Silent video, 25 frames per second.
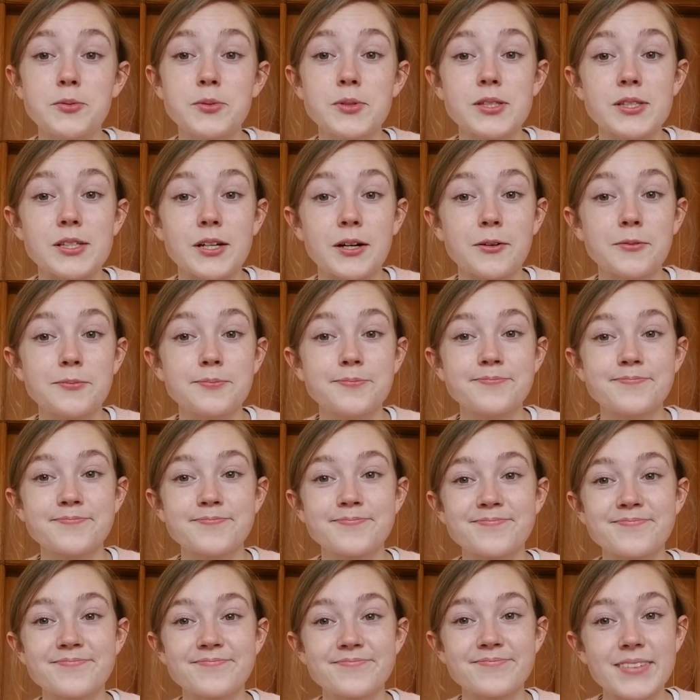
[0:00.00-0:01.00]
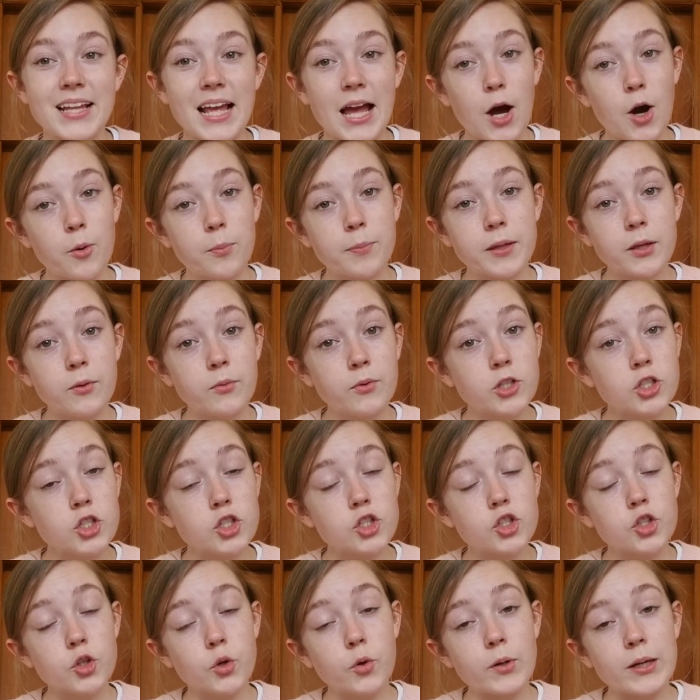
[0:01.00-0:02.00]
so... Hope you
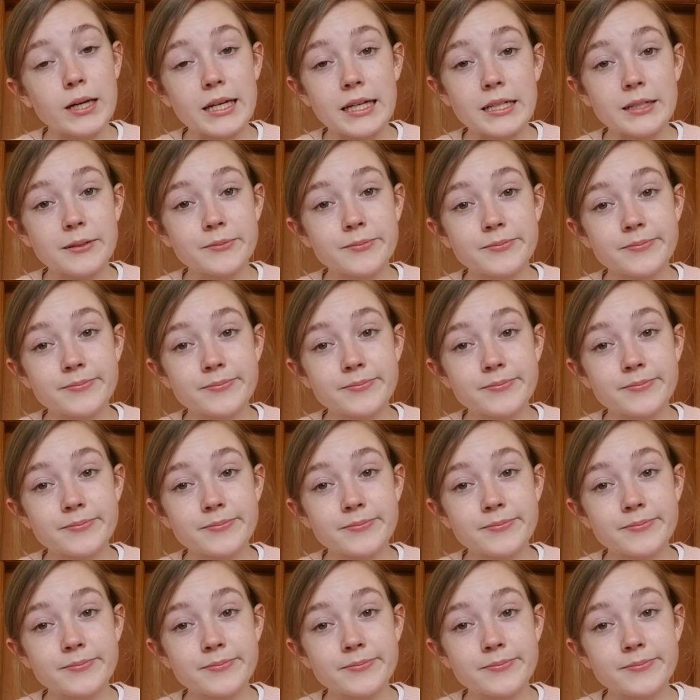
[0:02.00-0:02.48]
enjoyed.